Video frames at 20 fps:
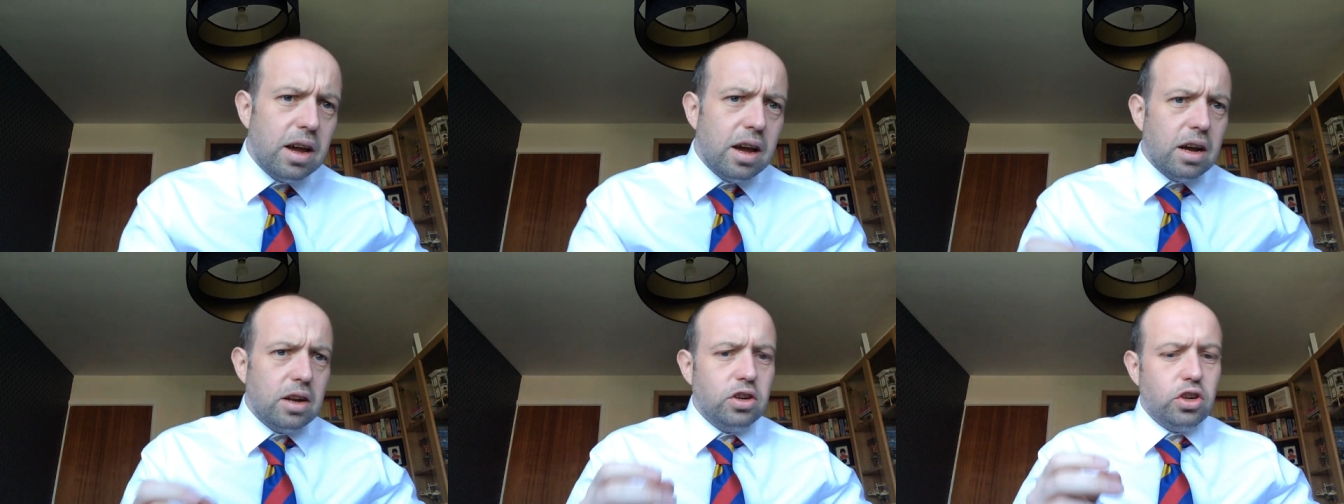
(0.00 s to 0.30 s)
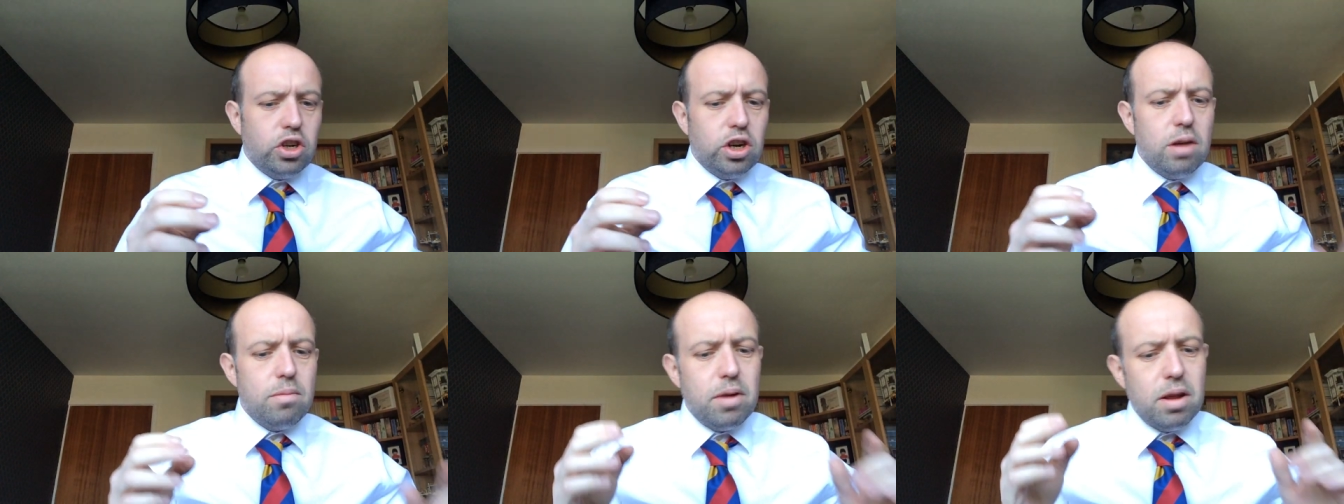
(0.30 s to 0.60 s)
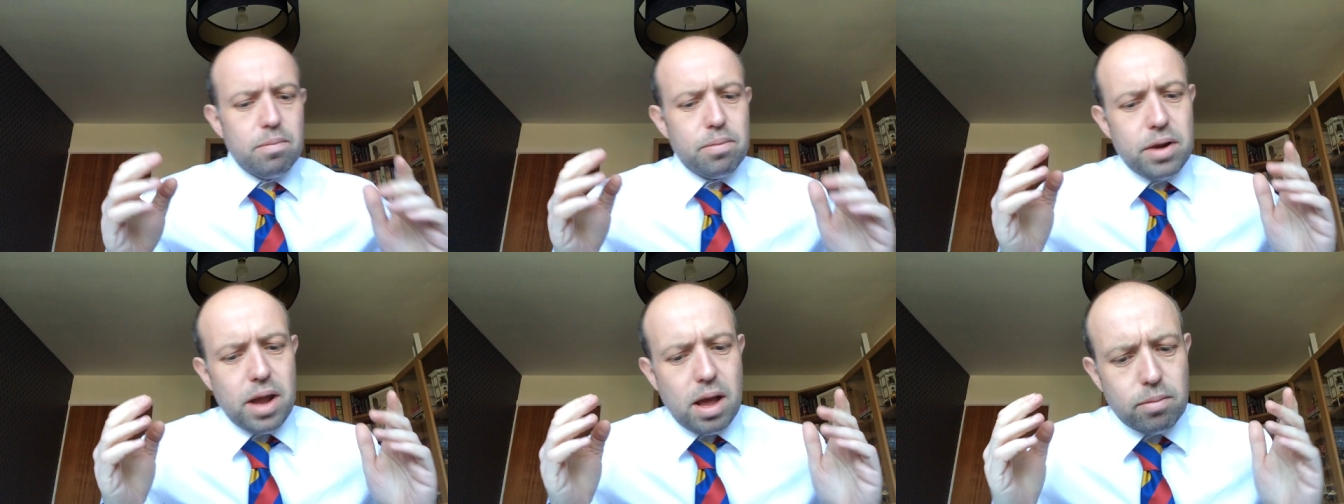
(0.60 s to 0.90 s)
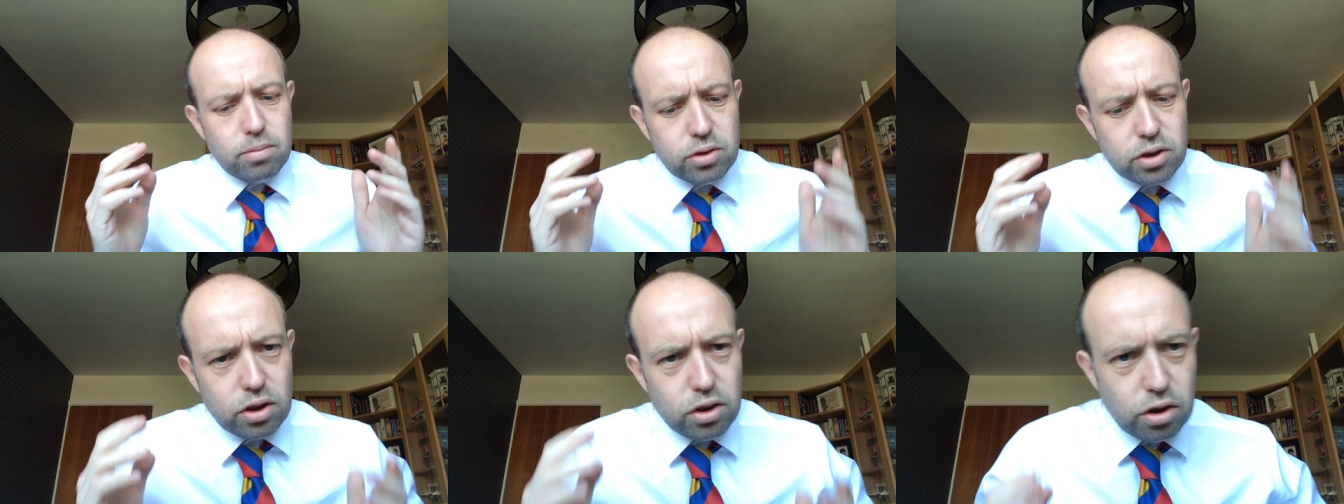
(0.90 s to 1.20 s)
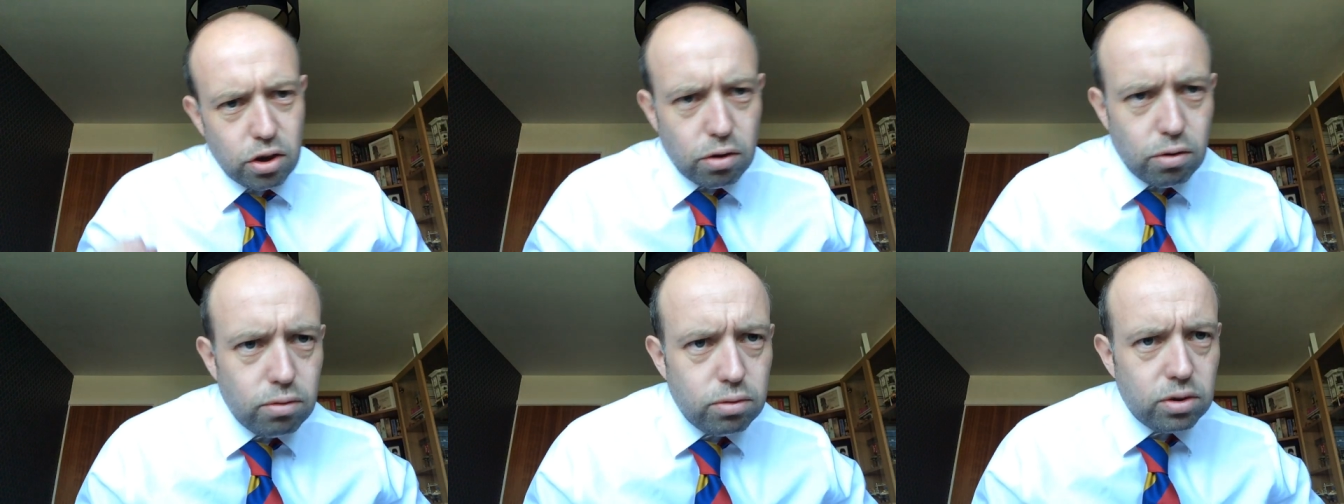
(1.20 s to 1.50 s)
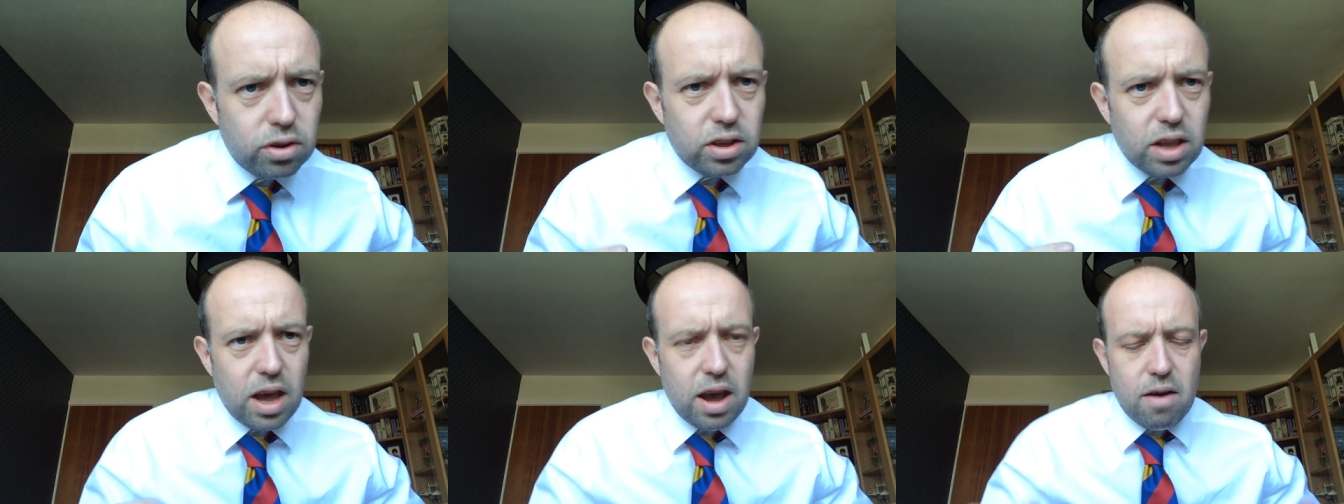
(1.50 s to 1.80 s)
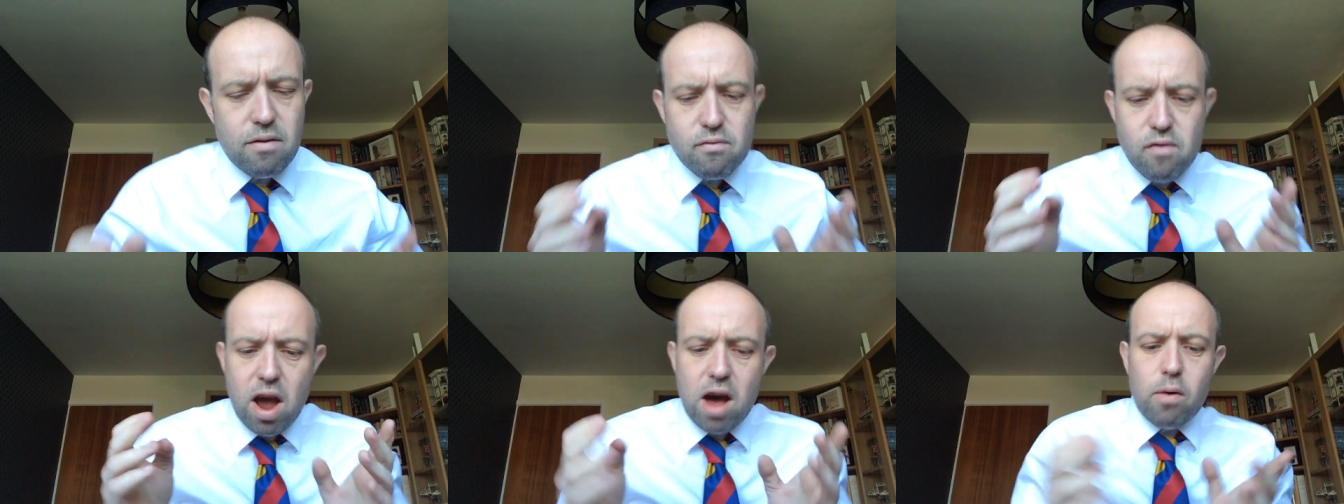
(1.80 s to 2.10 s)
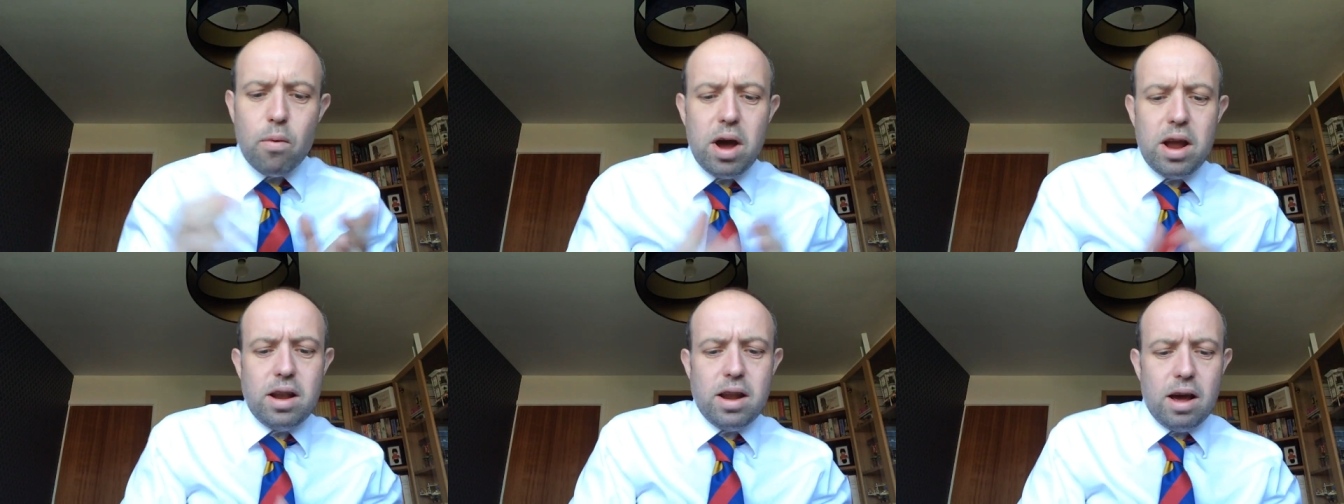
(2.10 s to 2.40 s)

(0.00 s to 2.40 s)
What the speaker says: And Germany had been able to use their railway